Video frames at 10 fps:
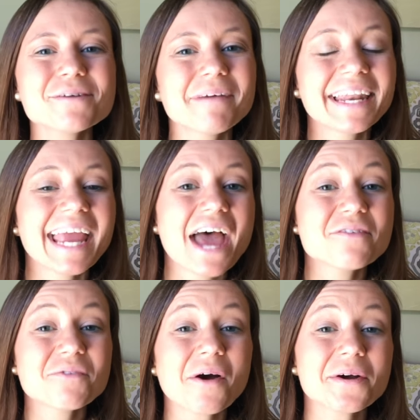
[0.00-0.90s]
everybody,
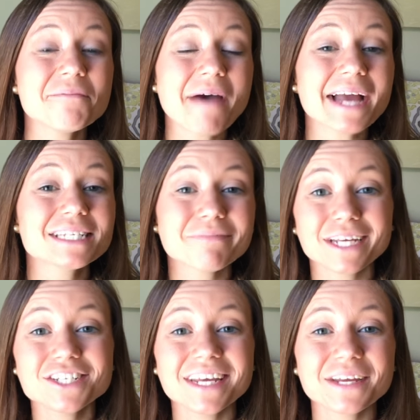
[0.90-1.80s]
and welcome back to
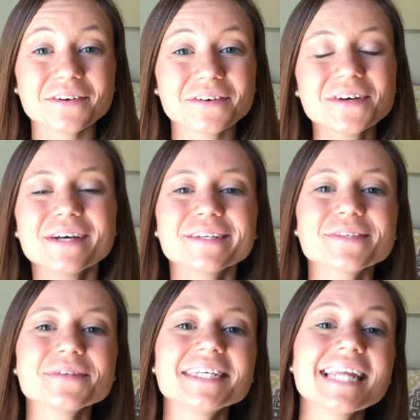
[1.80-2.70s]
my channel.
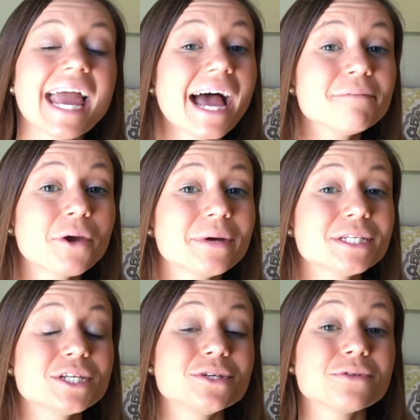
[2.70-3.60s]
So today I'm going
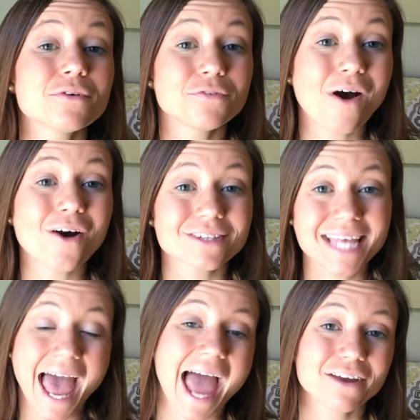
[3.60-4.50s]
to do the fall
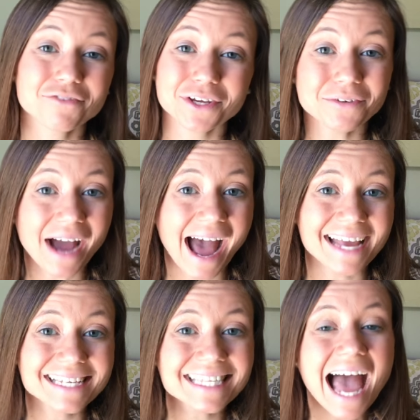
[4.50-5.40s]
tag for you
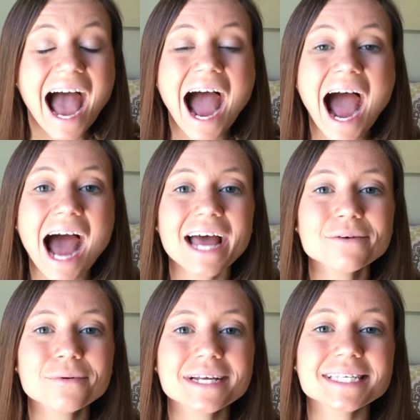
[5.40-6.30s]
guys.
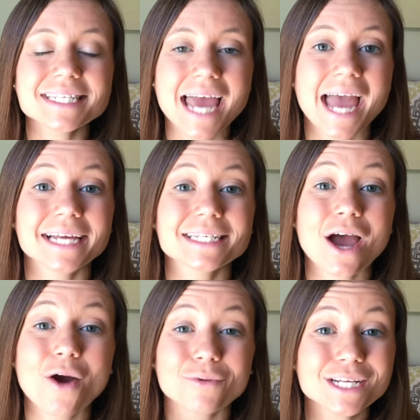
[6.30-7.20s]
I was tagged
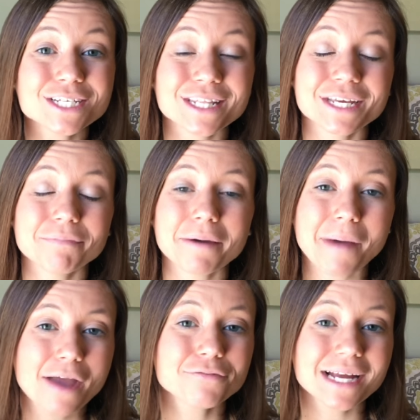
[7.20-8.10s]
originally by
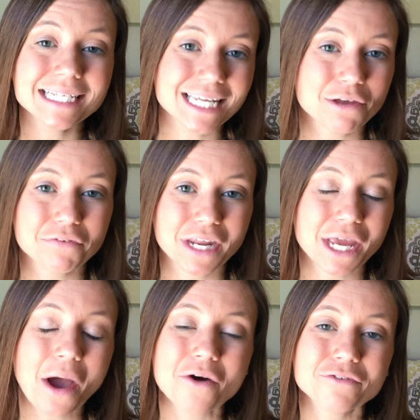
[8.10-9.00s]
my friend
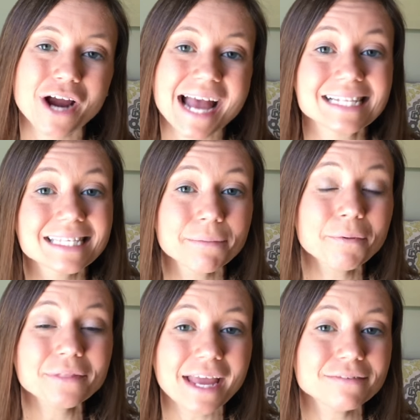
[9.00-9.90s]
Tiffanie over at
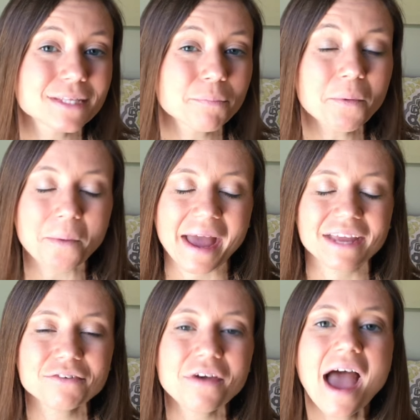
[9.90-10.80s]
Simple Life, Simple
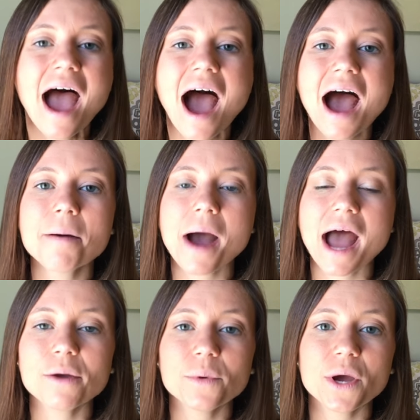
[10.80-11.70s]
Wife.
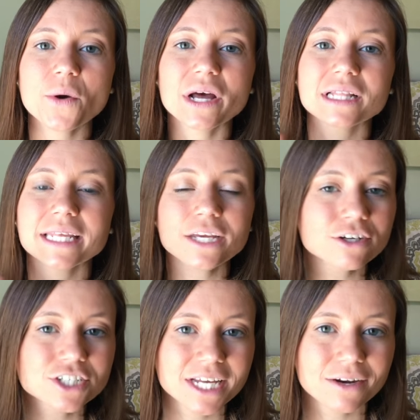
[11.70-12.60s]
I will link
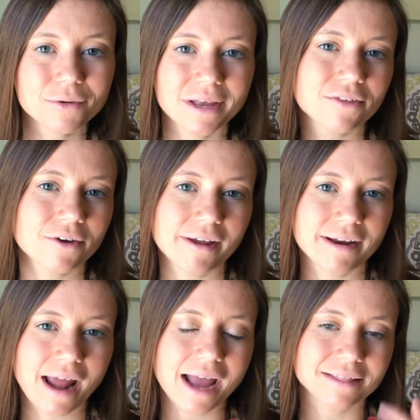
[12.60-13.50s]
her channel either in
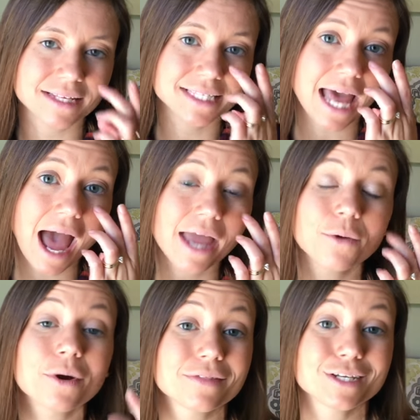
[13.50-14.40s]
an eye in the sky
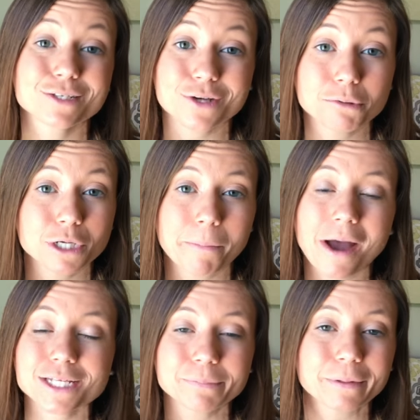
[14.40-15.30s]
or in the description
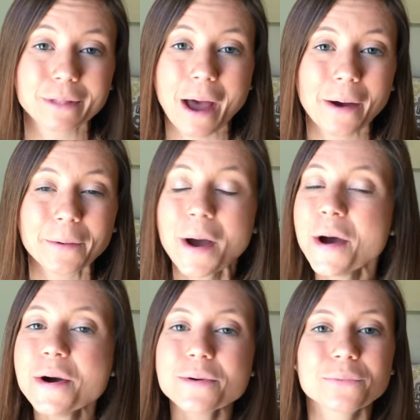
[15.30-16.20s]
box below.
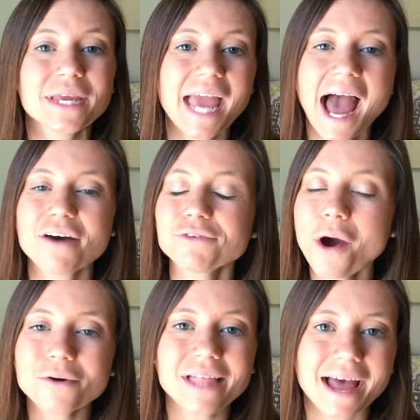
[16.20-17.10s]
We have
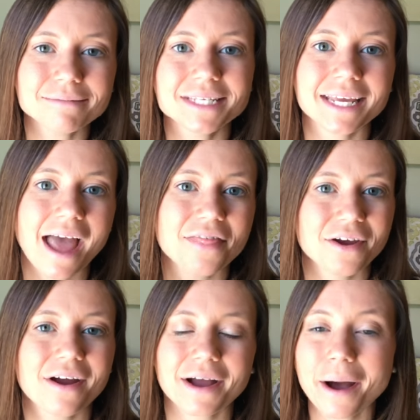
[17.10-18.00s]
collabed
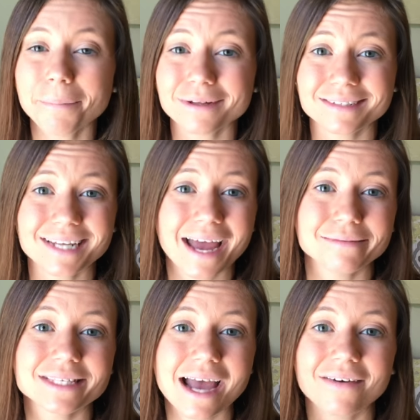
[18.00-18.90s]
together a couple of
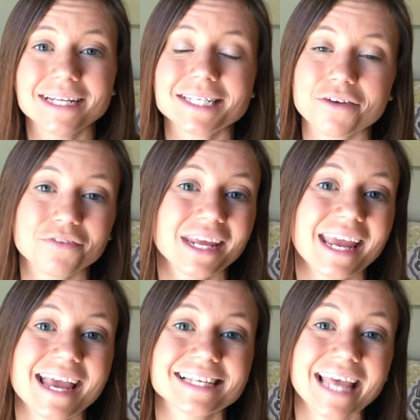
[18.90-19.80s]
times now, and
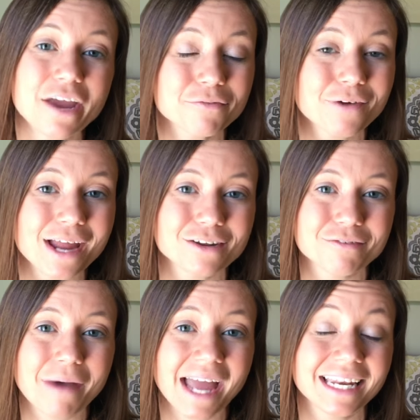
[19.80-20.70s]
Tiffanie is a friend
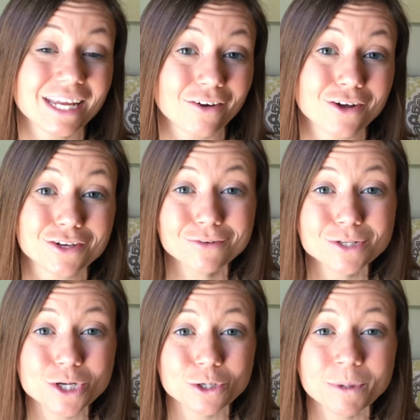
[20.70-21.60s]
of mine here on
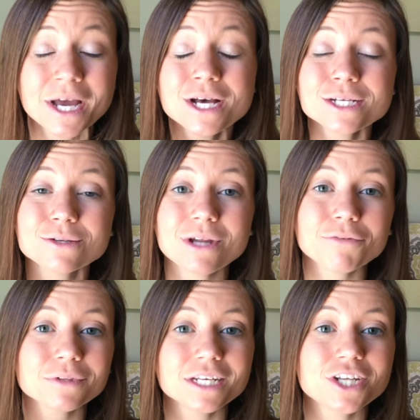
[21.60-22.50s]
YouTube. So
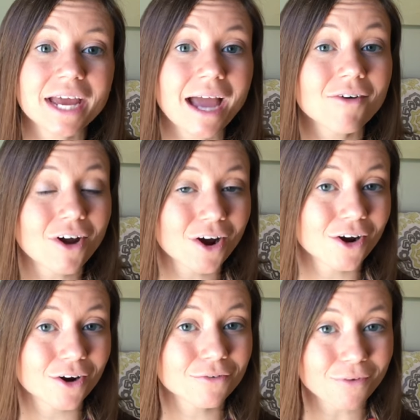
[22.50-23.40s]
definitely check out
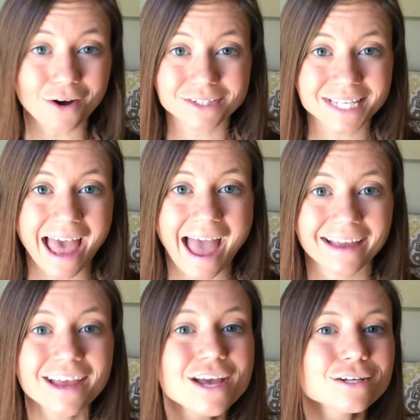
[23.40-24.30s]
her fall
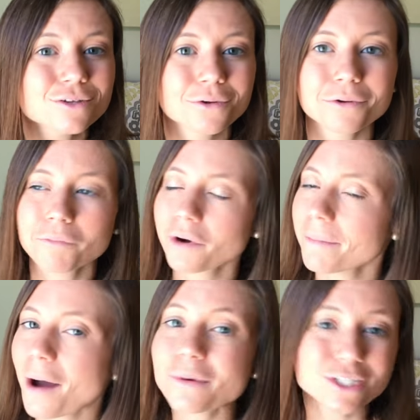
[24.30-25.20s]
tag to learn more
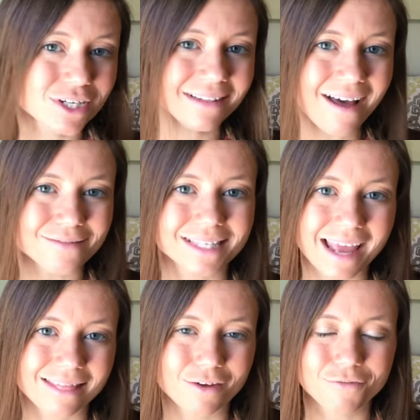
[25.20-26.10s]
about what she loves
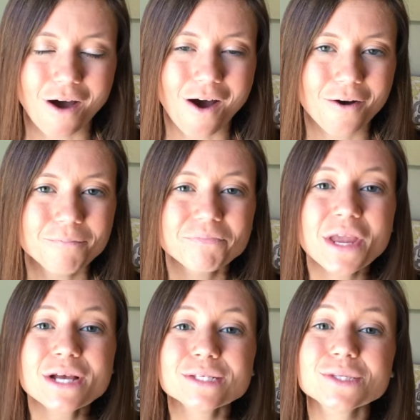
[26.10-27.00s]
in the fall.
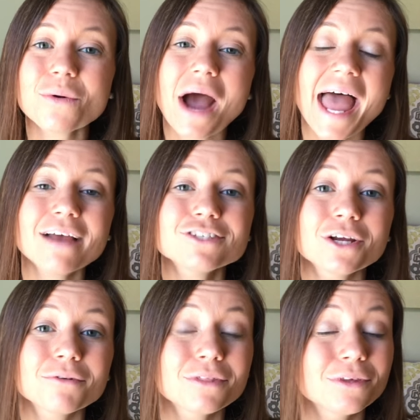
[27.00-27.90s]
So I have
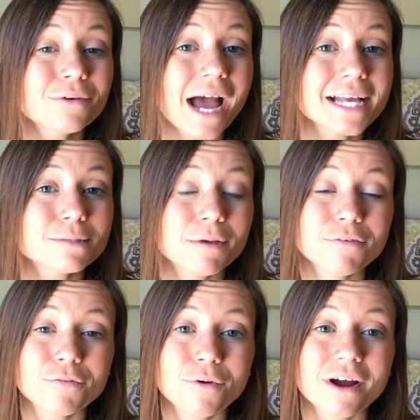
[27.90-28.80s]
shared with you guys
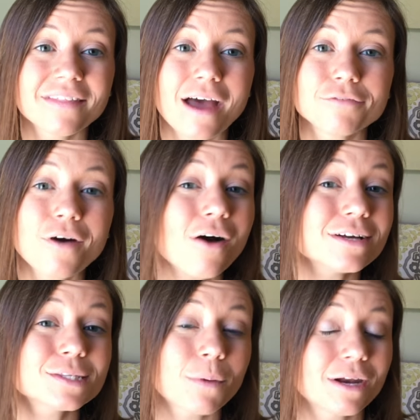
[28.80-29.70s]
before that fall
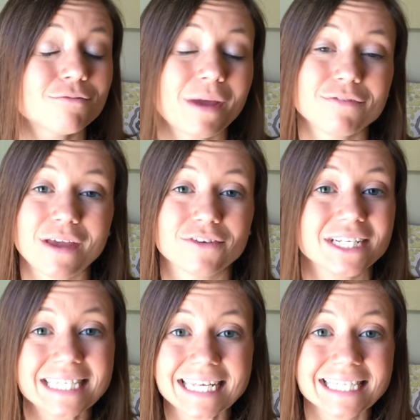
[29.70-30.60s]
is one of my
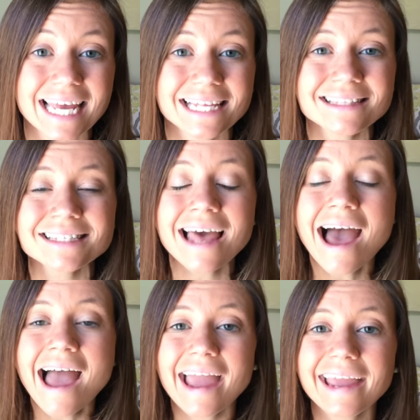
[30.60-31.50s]
favorite seasons,
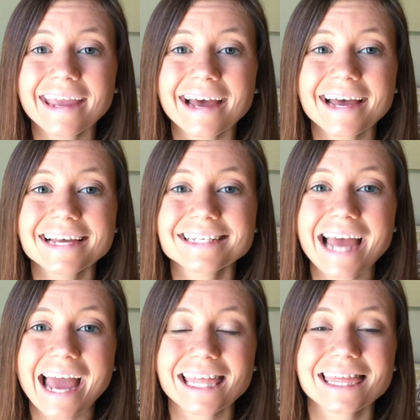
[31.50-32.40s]
and
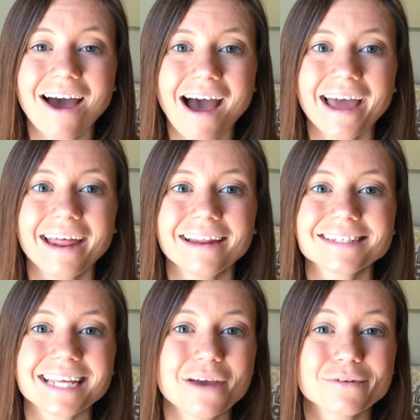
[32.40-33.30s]
I
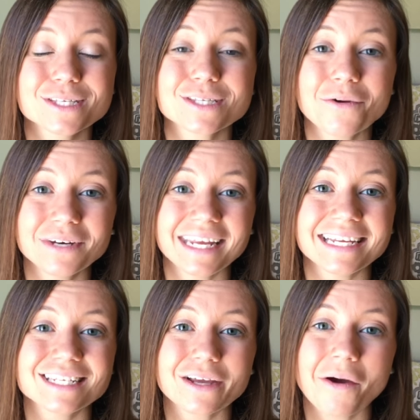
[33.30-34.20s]
thought it was so
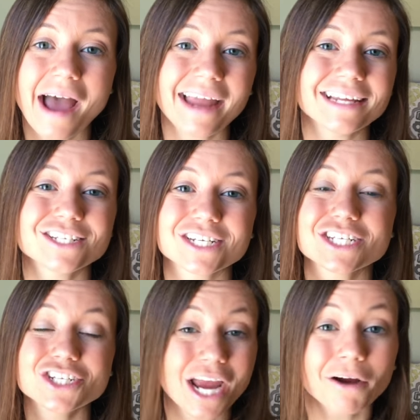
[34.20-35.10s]
neat to go ahead and just
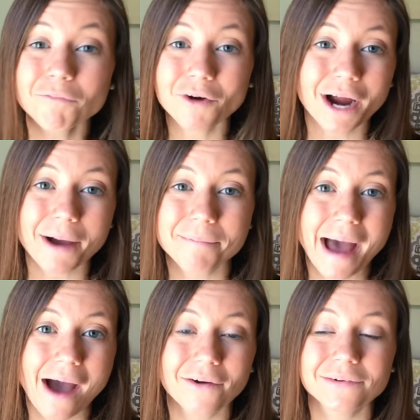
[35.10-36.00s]
share more
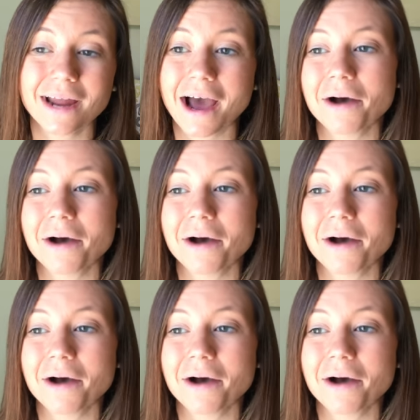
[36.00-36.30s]
about